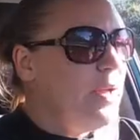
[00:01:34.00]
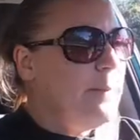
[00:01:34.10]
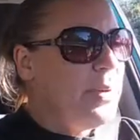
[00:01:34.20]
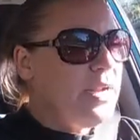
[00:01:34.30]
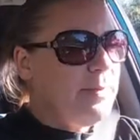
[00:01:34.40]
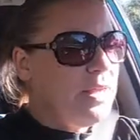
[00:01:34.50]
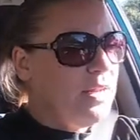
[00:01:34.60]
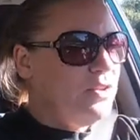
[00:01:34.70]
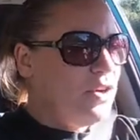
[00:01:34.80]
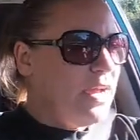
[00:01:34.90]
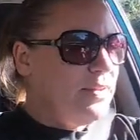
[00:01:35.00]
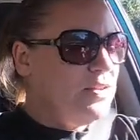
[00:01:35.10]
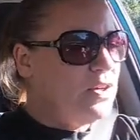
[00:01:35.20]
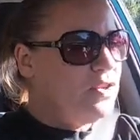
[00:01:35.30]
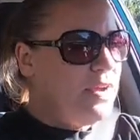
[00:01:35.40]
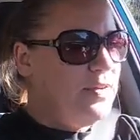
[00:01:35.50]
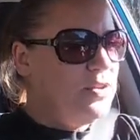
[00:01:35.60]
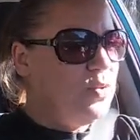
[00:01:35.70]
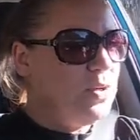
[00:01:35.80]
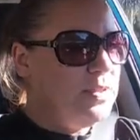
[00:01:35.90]
but I'm gonna start
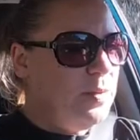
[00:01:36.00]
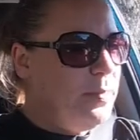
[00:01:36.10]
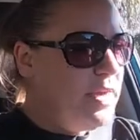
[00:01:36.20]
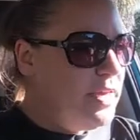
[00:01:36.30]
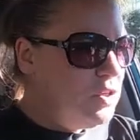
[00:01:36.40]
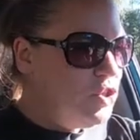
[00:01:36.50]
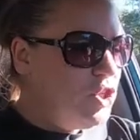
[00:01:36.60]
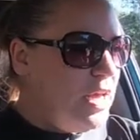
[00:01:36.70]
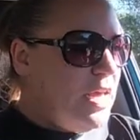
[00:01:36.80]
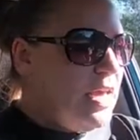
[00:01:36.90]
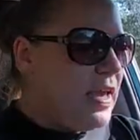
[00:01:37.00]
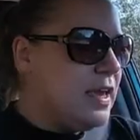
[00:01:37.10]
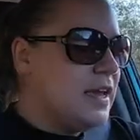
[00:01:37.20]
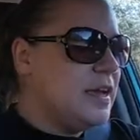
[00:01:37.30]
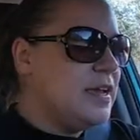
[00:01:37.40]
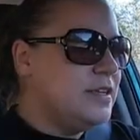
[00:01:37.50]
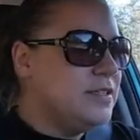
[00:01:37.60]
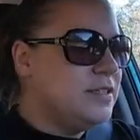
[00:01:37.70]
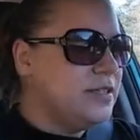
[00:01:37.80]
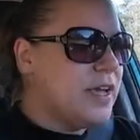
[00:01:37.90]
driving towards the beach
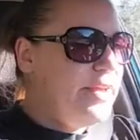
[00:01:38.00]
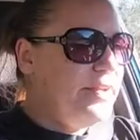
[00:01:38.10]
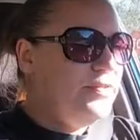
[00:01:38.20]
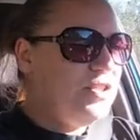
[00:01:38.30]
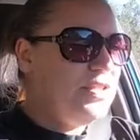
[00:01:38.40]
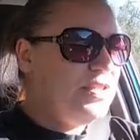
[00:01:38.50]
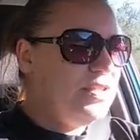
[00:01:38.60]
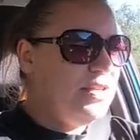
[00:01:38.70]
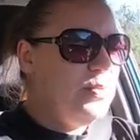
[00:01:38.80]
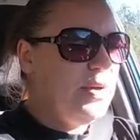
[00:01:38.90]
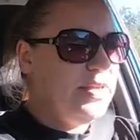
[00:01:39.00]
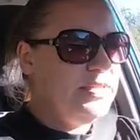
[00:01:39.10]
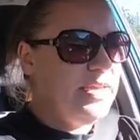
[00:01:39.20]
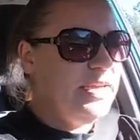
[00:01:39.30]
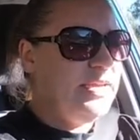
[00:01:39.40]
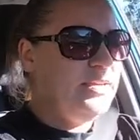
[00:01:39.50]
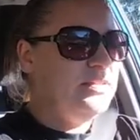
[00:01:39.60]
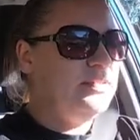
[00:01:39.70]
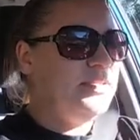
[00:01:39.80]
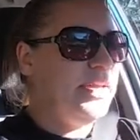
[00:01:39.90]
and kind of just see where the
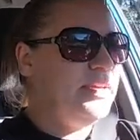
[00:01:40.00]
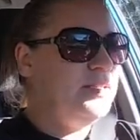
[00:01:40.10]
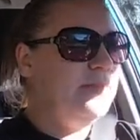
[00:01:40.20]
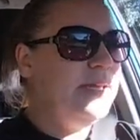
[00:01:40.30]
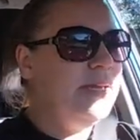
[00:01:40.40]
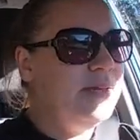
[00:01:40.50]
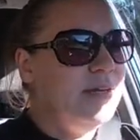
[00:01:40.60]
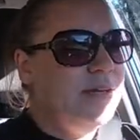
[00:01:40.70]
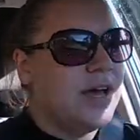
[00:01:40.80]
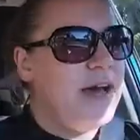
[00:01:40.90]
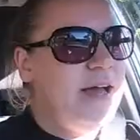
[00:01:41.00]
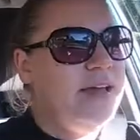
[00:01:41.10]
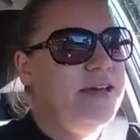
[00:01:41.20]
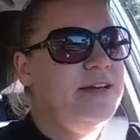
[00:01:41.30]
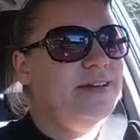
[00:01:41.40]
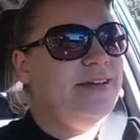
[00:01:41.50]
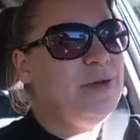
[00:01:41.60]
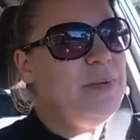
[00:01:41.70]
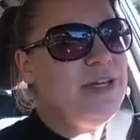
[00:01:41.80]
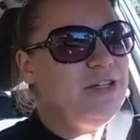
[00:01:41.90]
day takes me.
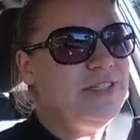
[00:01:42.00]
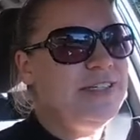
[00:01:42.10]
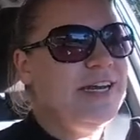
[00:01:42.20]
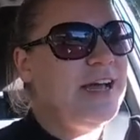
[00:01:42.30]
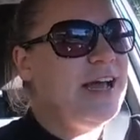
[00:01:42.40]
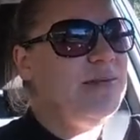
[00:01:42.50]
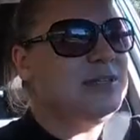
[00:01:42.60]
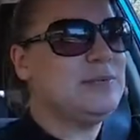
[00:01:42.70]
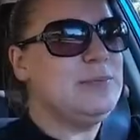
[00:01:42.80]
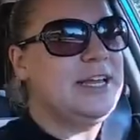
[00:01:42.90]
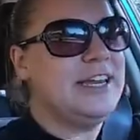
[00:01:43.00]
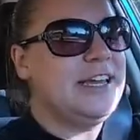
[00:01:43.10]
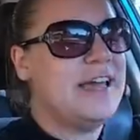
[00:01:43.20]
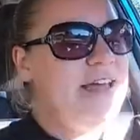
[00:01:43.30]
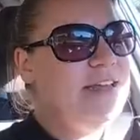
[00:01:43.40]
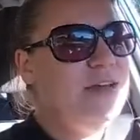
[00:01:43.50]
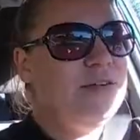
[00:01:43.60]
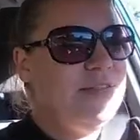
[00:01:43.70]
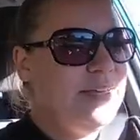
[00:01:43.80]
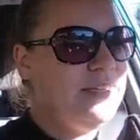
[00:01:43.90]
It'll be interesting. I wasn't planning any
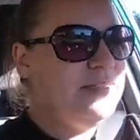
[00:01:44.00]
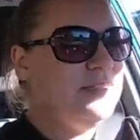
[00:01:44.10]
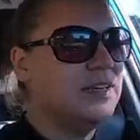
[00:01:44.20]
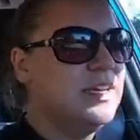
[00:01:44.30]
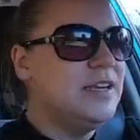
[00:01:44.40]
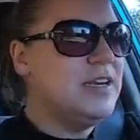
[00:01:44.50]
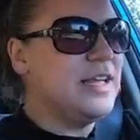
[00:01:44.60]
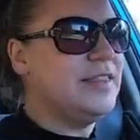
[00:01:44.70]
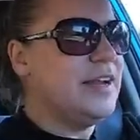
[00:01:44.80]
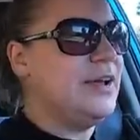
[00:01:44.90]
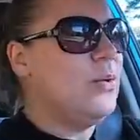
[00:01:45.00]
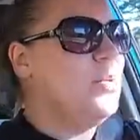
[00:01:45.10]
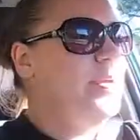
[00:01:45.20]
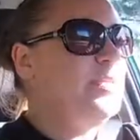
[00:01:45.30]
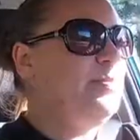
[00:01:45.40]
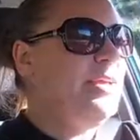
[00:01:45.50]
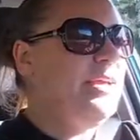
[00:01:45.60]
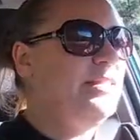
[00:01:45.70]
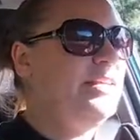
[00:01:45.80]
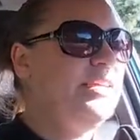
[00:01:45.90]
of this. Not that I always
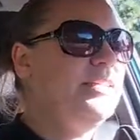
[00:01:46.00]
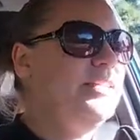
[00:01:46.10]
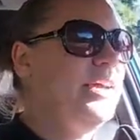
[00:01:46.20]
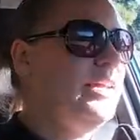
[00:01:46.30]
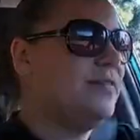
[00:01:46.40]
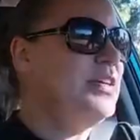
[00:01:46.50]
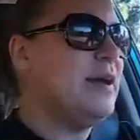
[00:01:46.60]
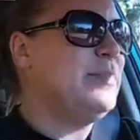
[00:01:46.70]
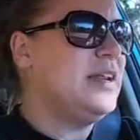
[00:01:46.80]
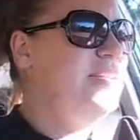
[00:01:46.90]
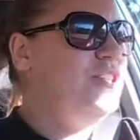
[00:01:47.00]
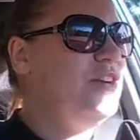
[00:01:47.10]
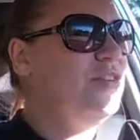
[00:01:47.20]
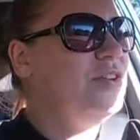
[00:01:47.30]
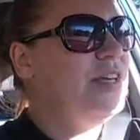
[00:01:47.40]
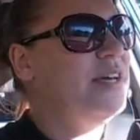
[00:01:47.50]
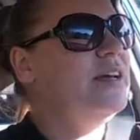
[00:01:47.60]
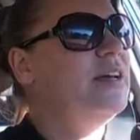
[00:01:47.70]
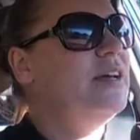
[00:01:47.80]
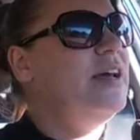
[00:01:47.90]
plan things ahead of time, but I
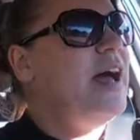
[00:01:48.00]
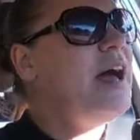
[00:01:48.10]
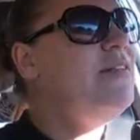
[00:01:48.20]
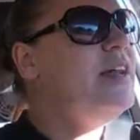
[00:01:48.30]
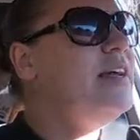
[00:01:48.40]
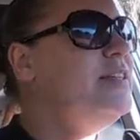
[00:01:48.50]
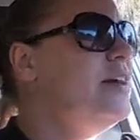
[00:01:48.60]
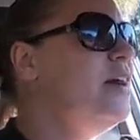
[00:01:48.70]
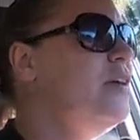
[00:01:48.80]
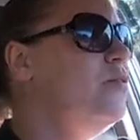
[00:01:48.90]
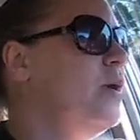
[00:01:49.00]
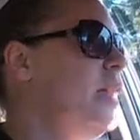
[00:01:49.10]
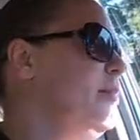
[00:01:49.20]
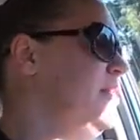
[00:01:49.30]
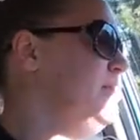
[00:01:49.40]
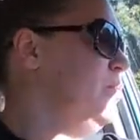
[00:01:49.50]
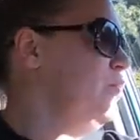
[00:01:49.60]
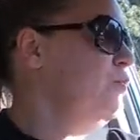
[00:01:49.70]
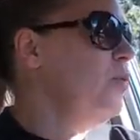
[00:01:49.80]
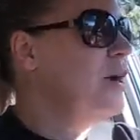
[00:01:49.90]
generally have an idea of what I'm in the
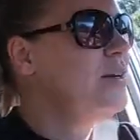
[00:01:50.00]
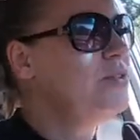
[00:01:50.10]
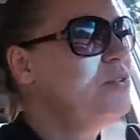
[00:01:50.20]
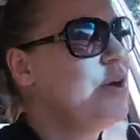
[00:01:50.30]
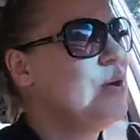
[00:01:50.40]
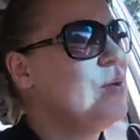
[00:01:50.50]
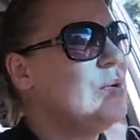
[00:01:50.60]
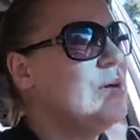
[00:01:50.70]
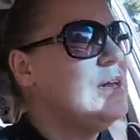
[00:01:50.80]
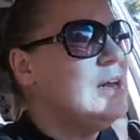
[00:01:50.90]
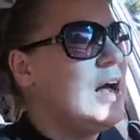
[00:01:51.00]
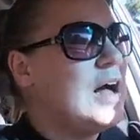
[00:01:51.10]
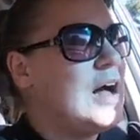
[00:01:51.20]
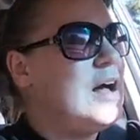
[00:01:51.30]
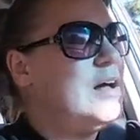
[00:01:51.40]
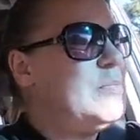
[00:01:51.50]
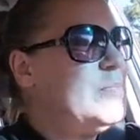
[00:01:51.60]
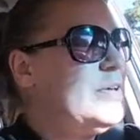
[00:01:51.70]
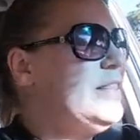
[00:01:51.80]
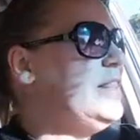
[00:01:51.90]
mood for. So
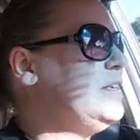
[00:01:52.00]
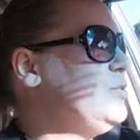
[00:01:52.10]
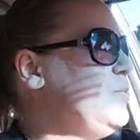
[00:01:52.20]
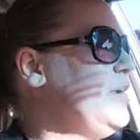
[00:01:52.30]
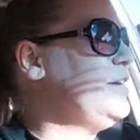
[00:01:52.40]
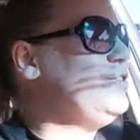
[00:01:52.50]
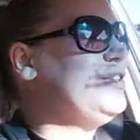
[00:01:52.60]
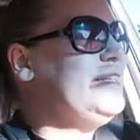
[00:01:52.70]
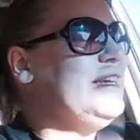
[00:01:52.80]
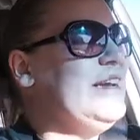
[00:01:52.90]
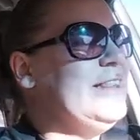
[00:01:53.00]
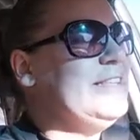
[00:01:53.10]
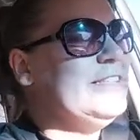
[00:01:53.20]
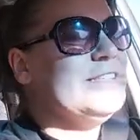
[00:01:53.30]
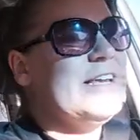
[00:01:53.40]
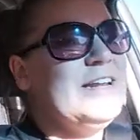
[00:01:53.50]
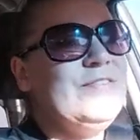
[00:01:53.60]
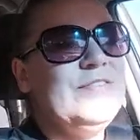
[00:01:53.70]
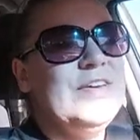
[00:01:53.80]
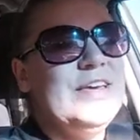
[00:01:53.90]
this will be interesting, and this is kind
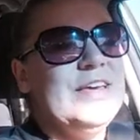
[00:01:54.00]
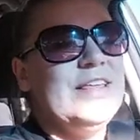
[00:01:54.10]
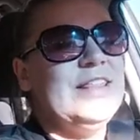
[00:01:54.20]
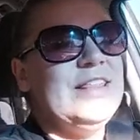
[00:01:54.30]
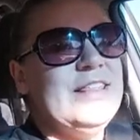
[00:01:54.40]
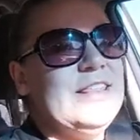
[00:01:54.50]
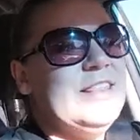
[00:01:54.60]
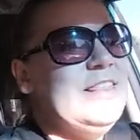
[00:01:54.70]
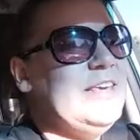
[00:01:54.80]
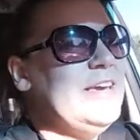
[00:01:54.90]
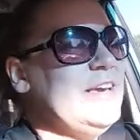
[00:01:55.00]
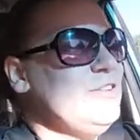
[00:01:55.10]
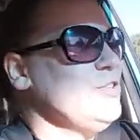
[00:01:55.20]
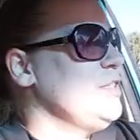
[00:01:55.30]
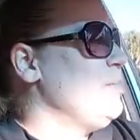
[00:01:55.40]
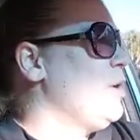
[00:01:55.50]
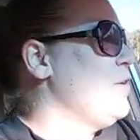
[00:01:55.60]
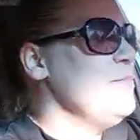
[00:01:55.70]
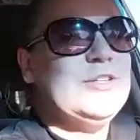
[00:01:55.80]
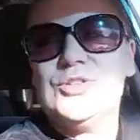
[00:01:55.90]
of the interesting
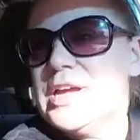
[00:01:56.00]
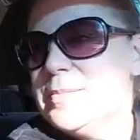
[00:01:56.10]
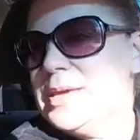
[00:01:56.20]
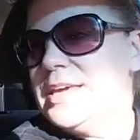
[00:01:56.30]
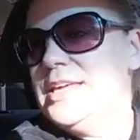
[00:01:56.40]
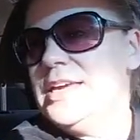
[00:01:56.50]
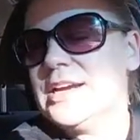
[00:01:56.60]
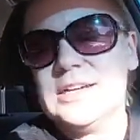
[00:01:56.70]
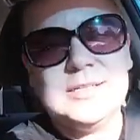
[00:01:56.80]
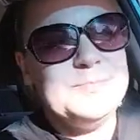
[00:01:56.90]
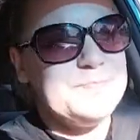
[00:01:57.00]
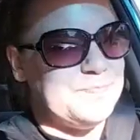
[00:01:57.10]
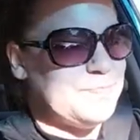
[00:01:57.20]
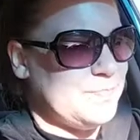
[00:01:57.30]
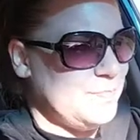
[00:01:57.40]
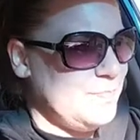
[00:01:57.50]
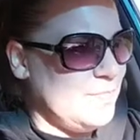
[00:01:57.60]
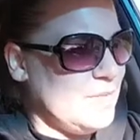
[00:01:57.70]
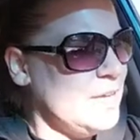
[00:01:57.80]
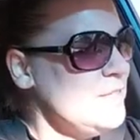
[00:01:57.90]
part of Mitchell not being here.
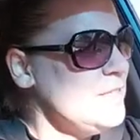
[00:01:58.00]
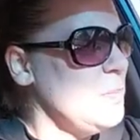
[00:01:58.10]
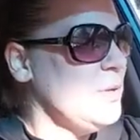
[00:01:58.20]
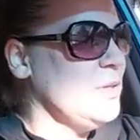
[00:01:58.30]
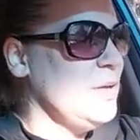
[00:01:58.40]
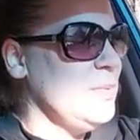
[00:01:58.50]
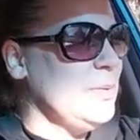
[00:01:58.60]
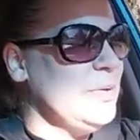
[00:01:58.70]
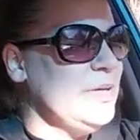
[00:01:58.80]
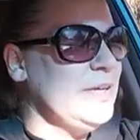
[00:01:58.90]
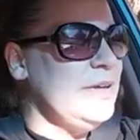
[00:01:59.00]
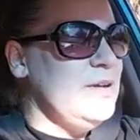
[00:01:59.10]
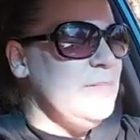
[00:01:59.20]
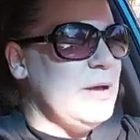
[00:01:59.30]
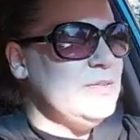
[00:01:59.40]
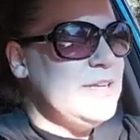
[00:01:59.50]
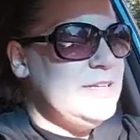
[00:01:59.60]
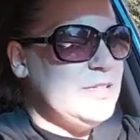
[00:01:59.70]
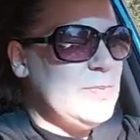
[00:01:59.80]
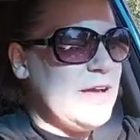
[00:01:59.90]
Is typically we would bounce
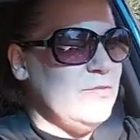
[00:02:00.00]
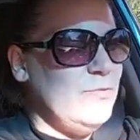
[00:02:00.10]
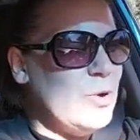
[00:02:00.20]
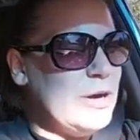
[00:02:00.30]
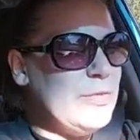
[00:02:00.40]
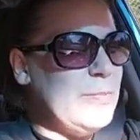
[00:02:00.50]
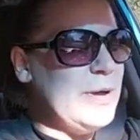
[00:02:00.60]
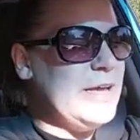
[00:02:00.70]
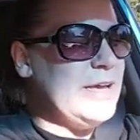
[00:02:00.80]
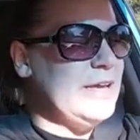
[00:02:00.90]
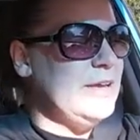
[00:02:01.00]
ideas back and forth, but